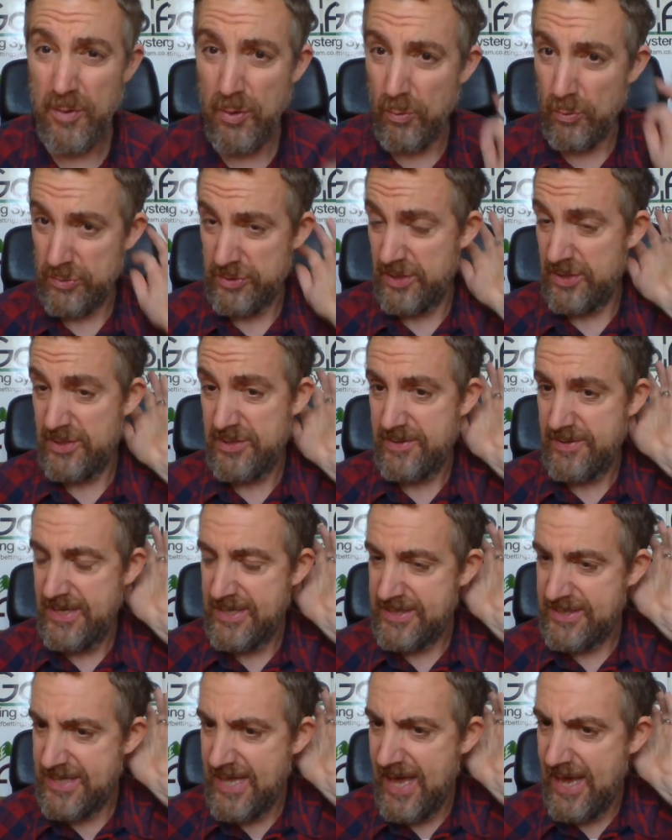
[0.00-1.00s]
courses?
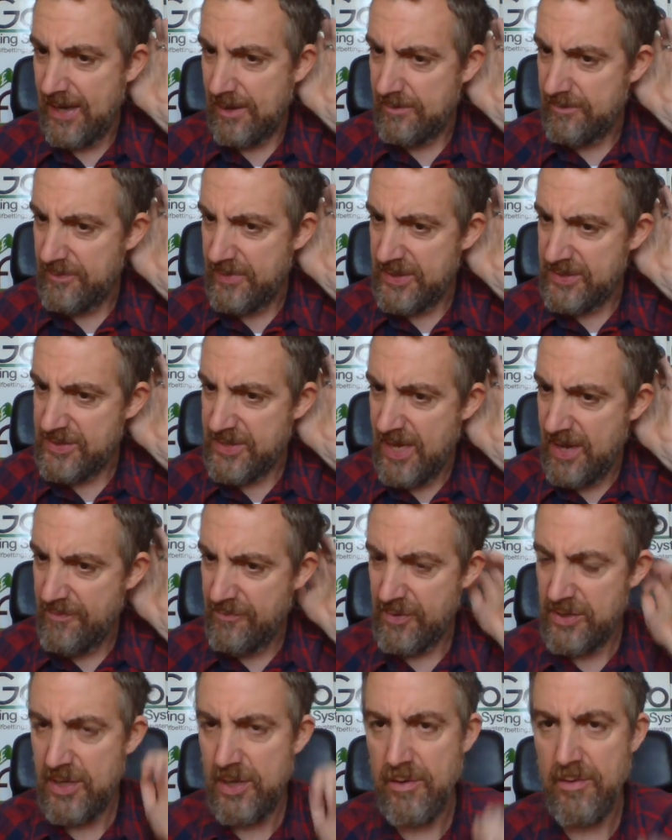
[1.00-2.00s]
It's there. It's there
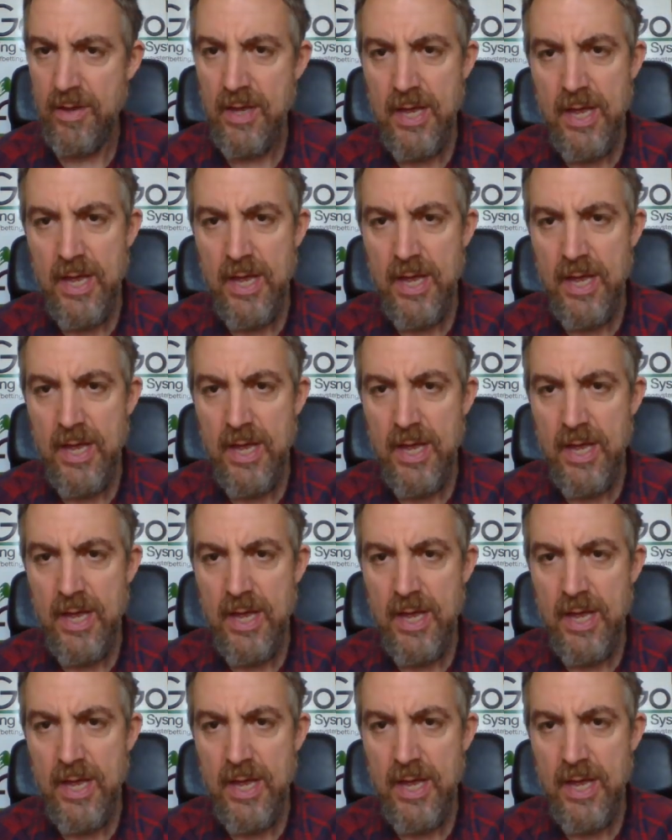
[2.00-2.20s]
for you.